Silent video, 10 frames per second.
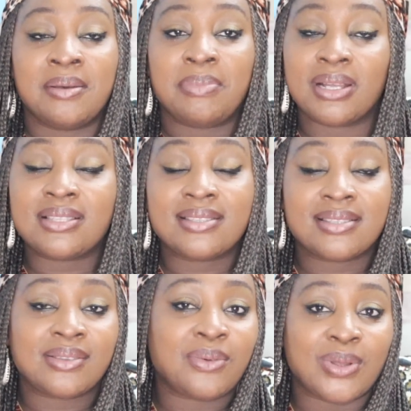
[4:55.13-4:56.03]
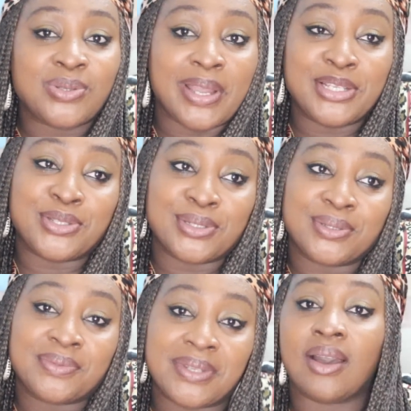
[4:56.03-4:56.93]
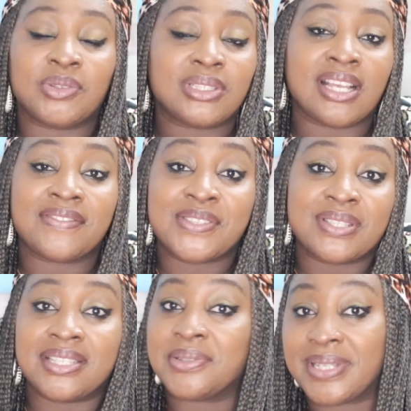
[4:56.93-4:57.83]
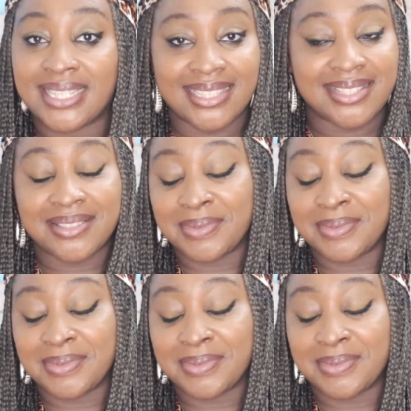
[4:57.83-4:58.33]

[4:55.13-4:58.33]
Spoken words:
But what do? I'll just have to deal with it.